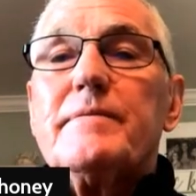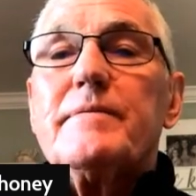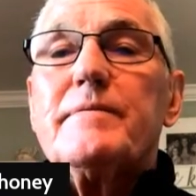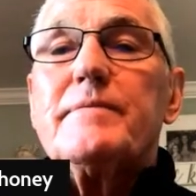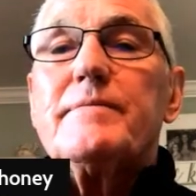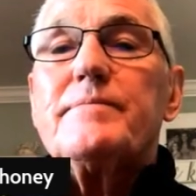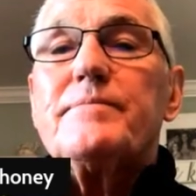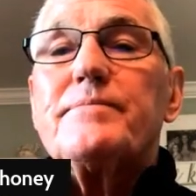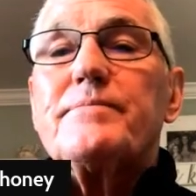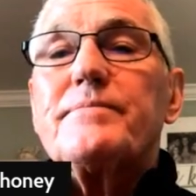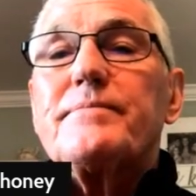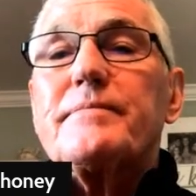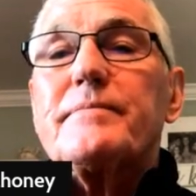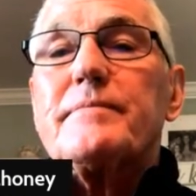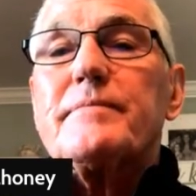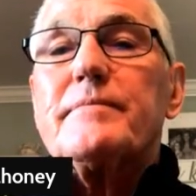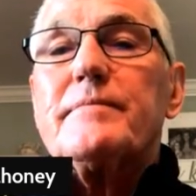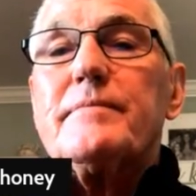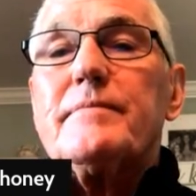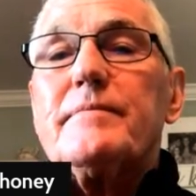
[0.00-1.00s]

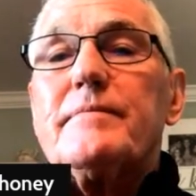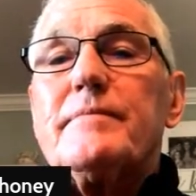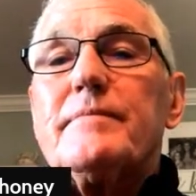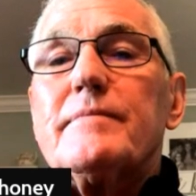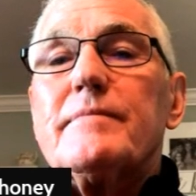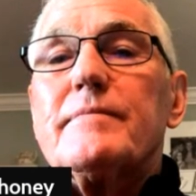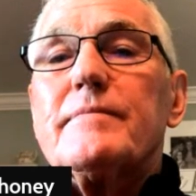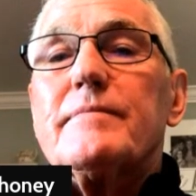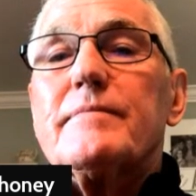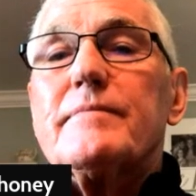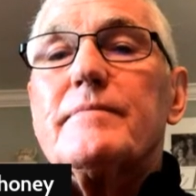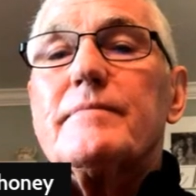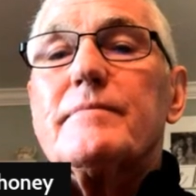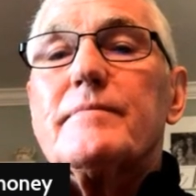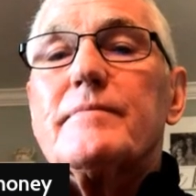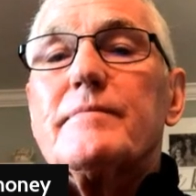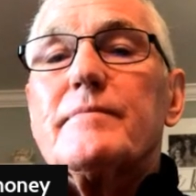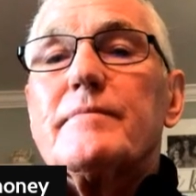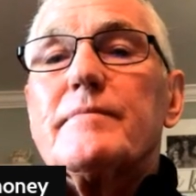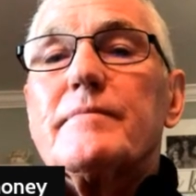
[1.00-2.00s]

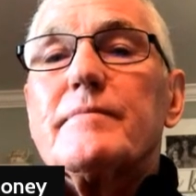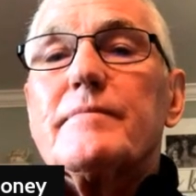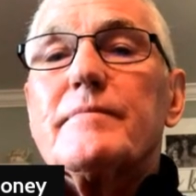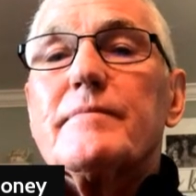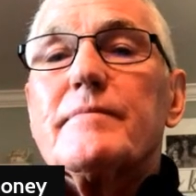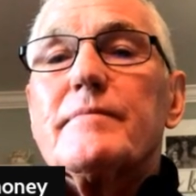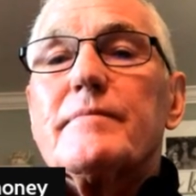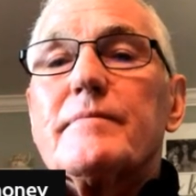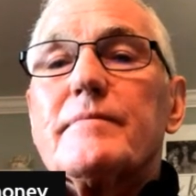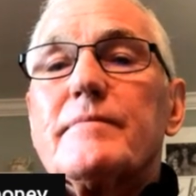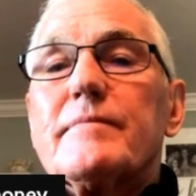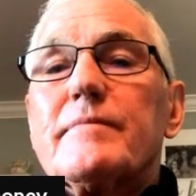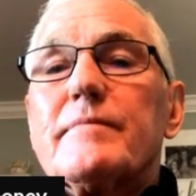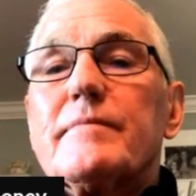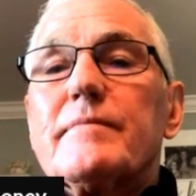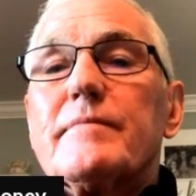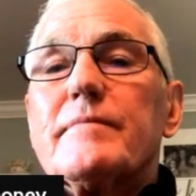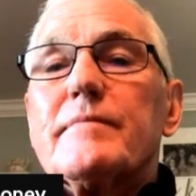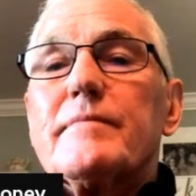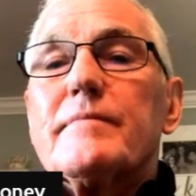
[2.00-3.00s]

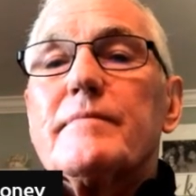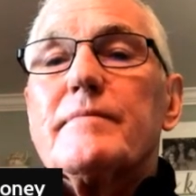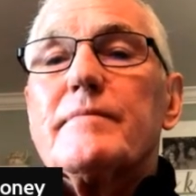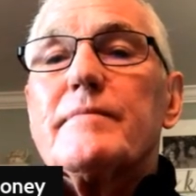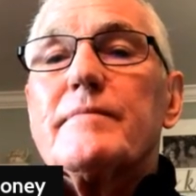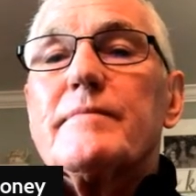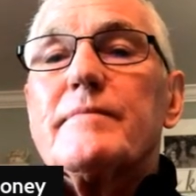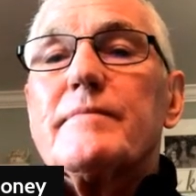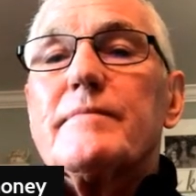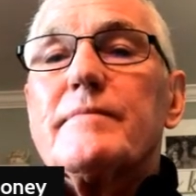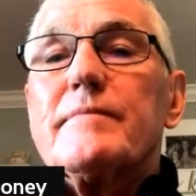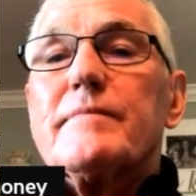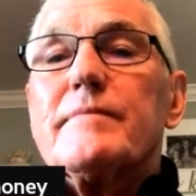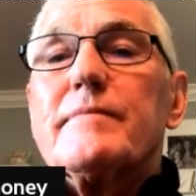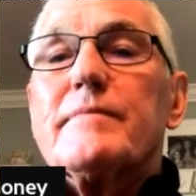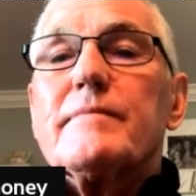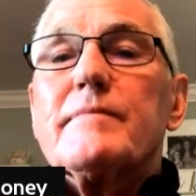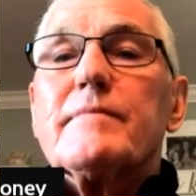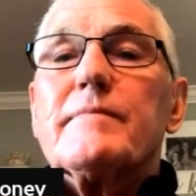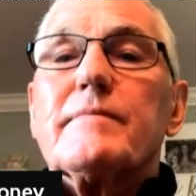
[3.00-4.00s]

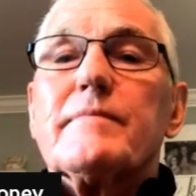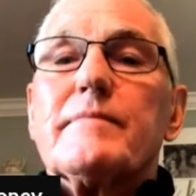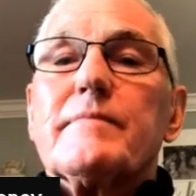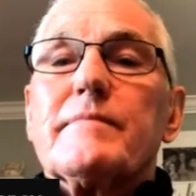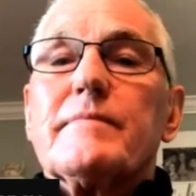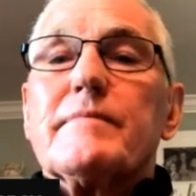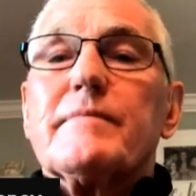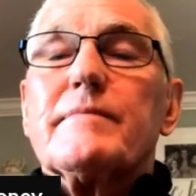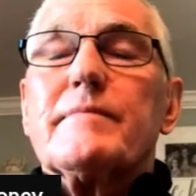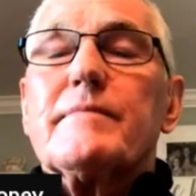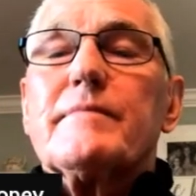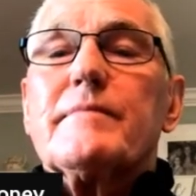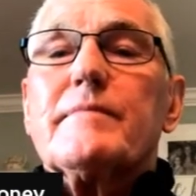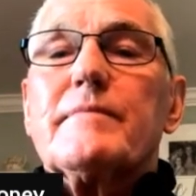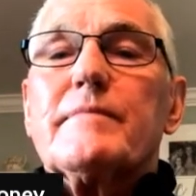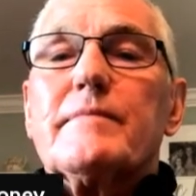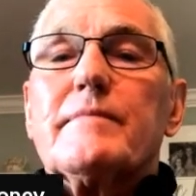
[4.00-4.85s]
(silent)